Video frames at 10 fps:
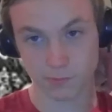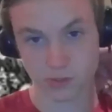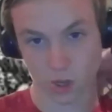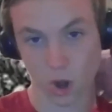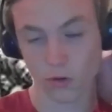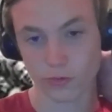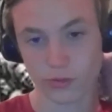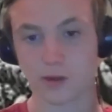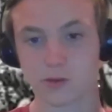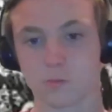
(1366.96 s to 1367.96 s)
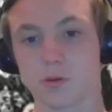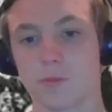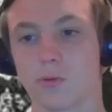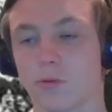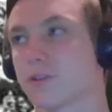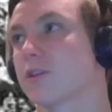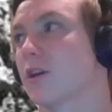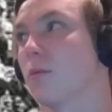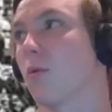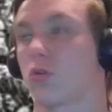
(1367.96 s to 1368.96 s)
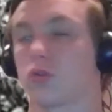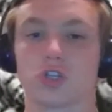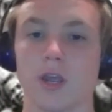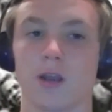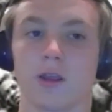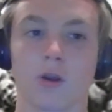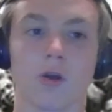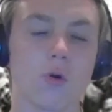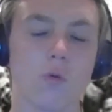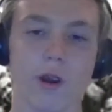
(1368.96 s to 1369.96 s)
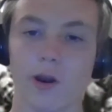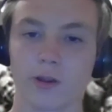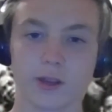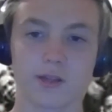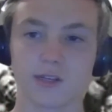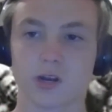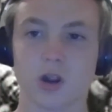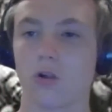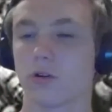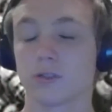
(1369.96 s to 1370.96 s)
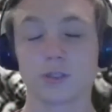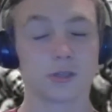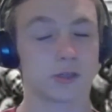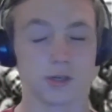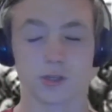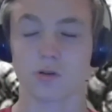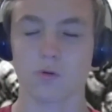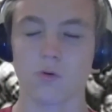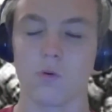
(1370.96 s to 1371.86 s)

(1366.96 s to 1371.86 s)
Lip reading: There's 100,000 people in the stadium all chanting, wearing like these colors. It's so cool.